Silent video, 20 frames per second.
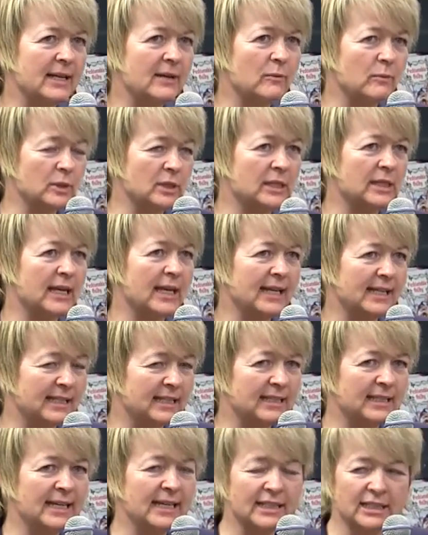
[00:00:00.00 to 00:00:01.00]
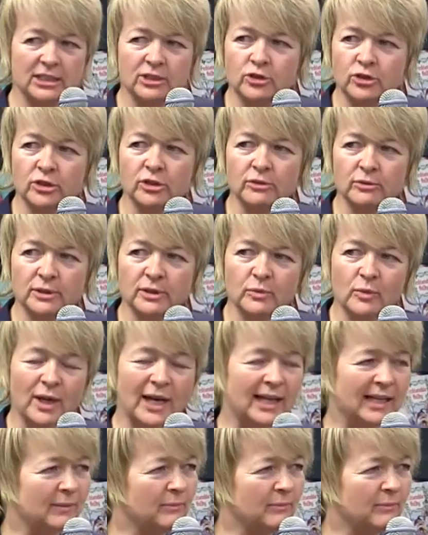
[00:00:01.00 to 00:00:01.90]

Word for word: it was it's it's true as well.